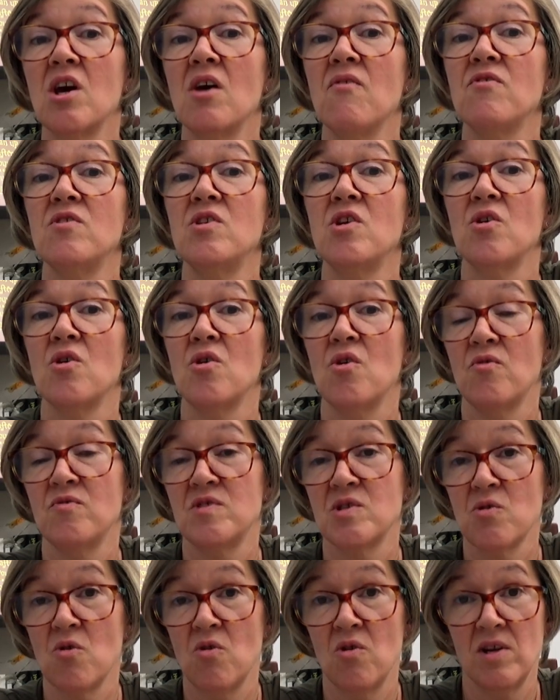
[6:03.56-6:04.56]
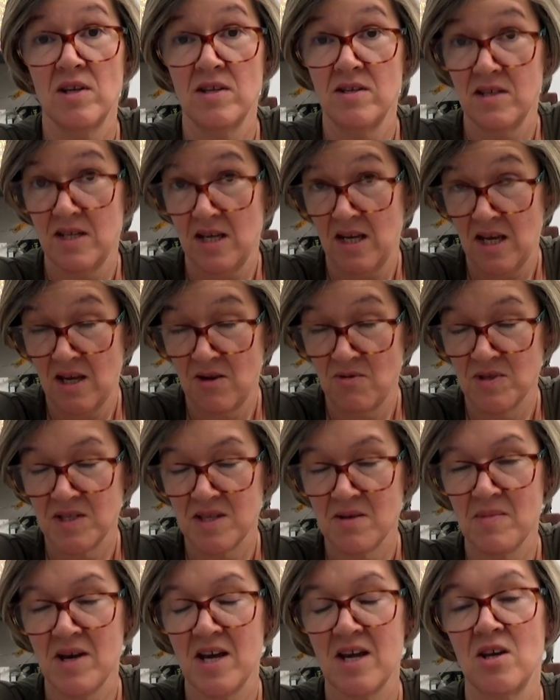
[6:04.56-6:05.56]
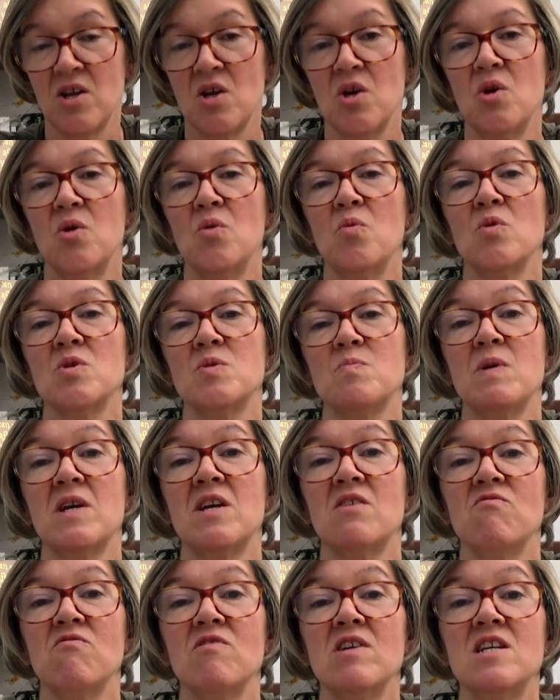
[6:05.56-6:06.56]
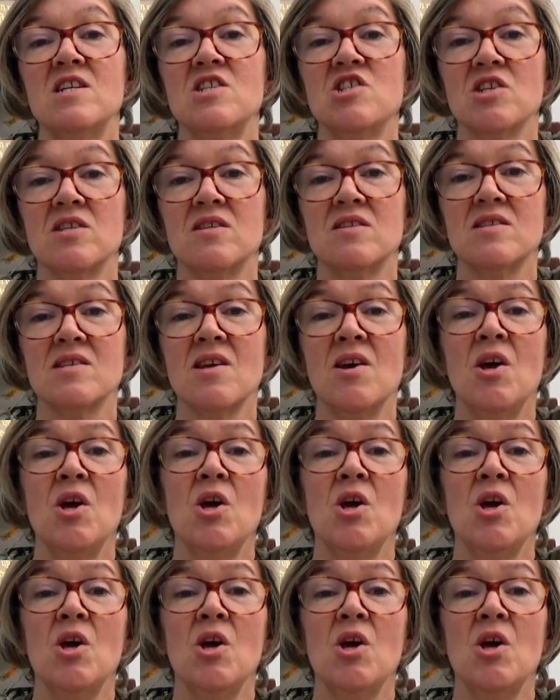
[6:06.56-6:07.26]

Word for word: Governor of Scotland, he was the man who was being regent,